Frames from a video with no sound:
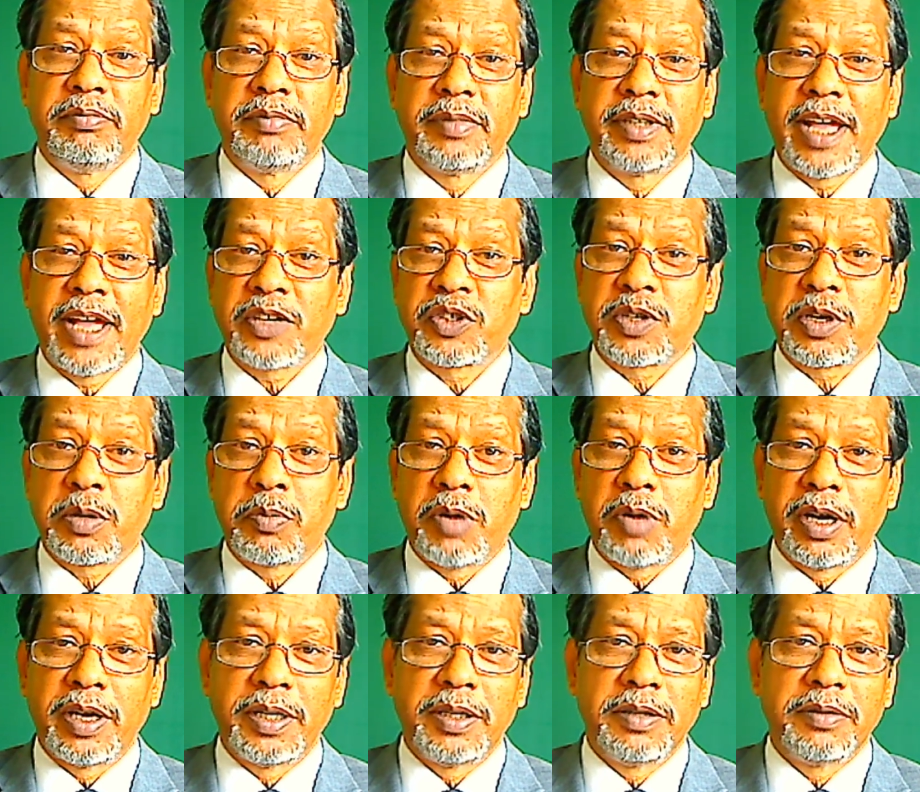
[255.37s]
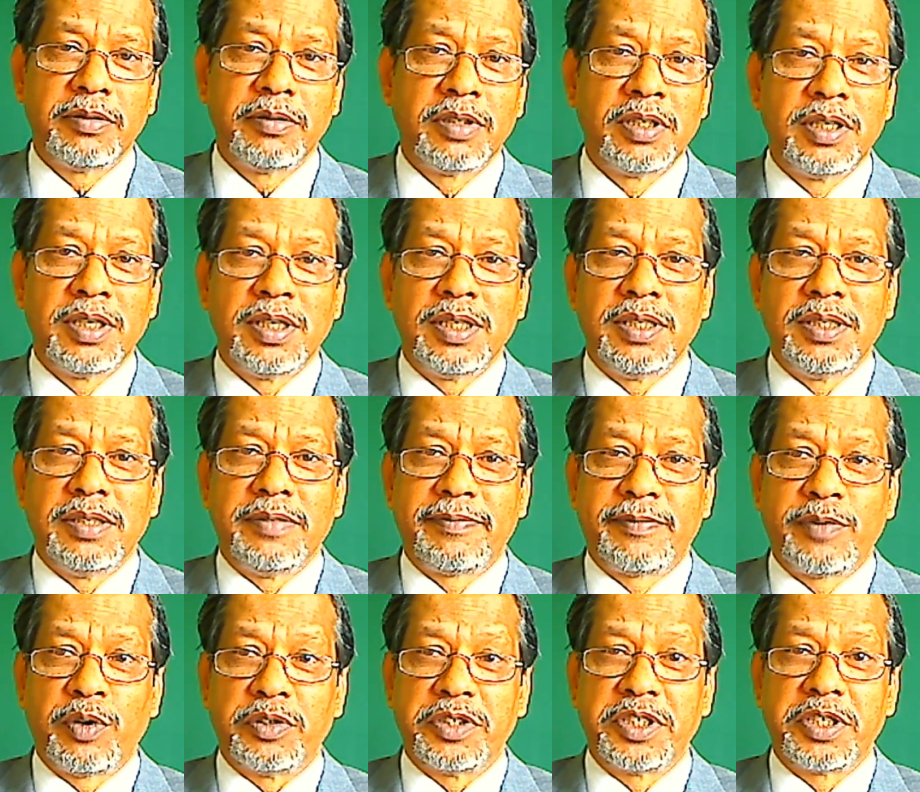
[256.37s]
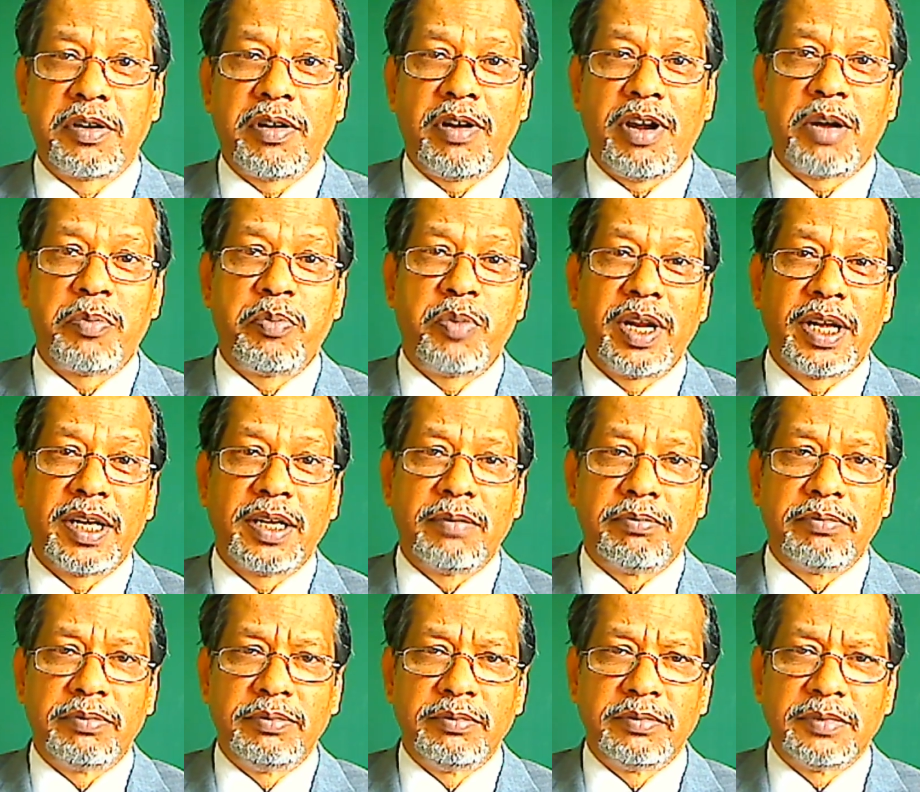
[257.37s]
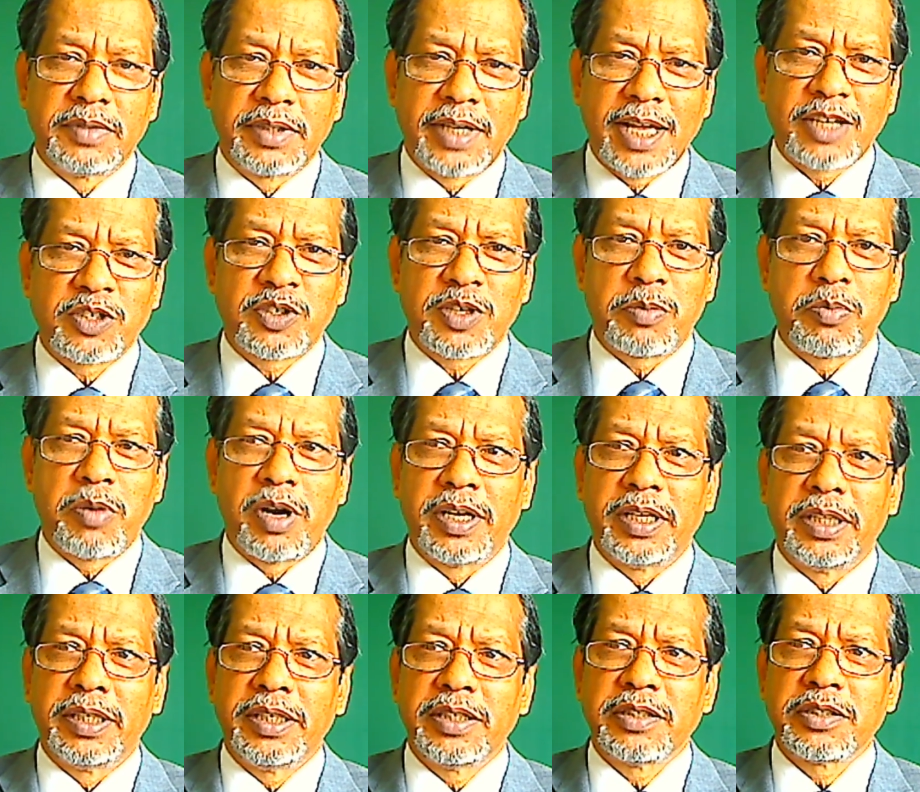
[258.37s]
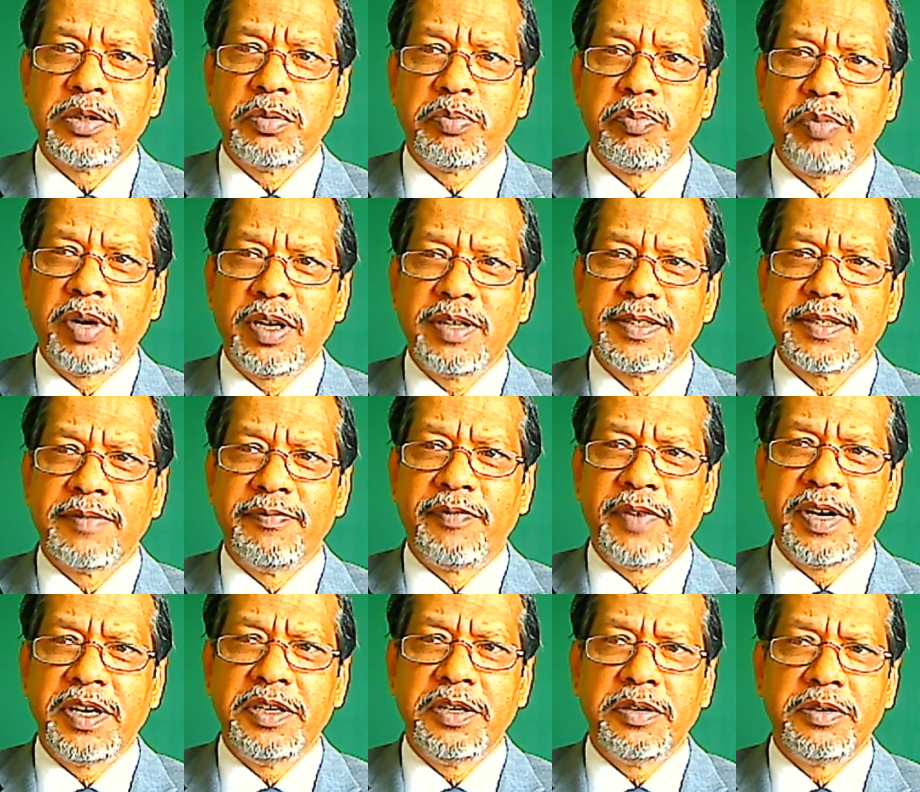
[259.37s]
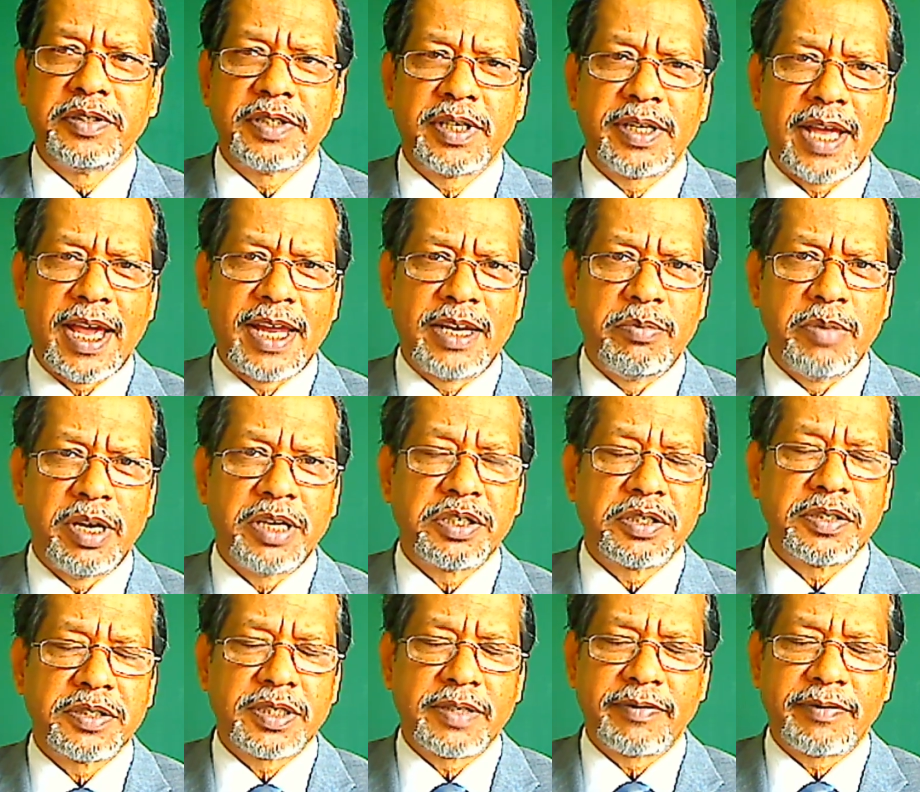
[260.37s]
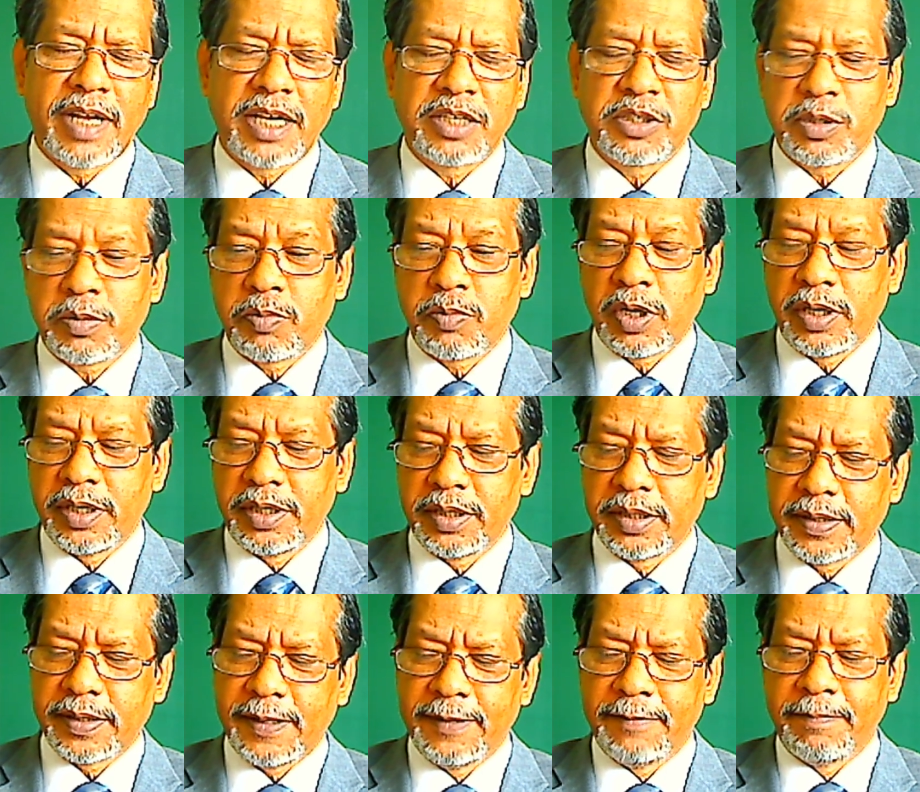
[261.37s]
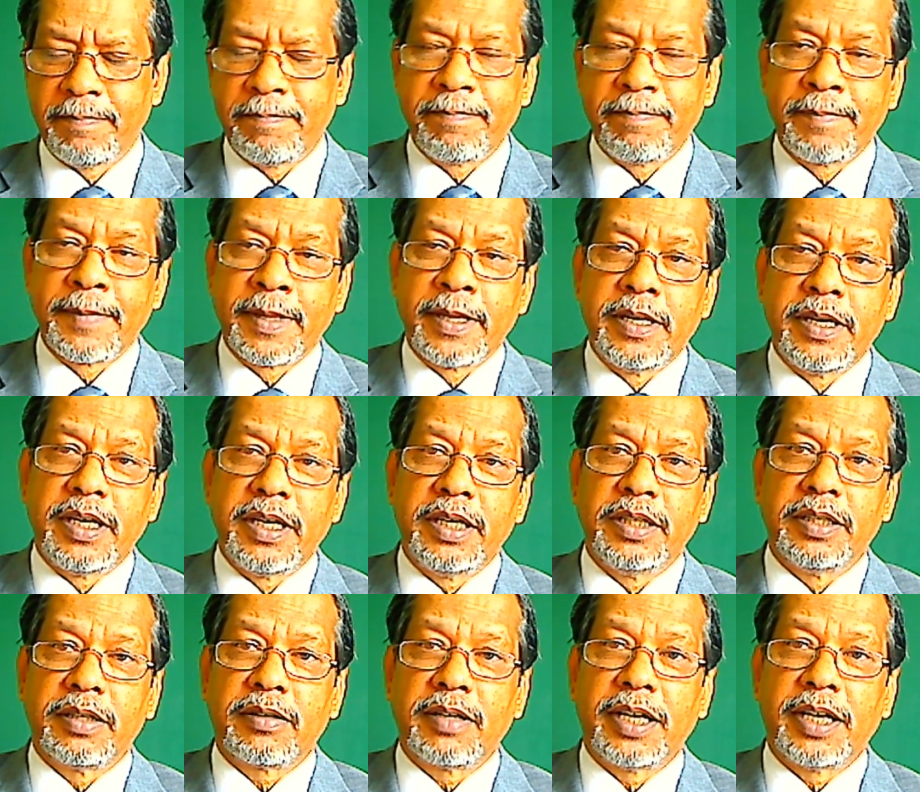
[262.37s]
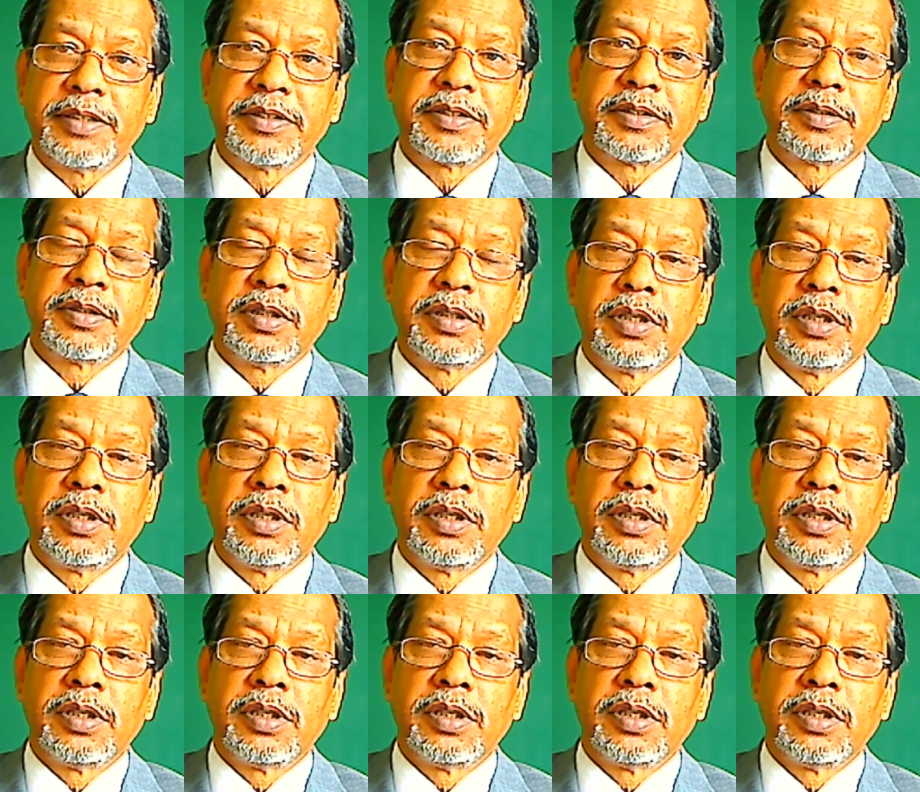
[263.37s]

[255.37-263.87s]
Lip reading: gas turbine, of course you cannot bring a gas turbine there. So bring some videos and animations of gas turbine, okay, in the class.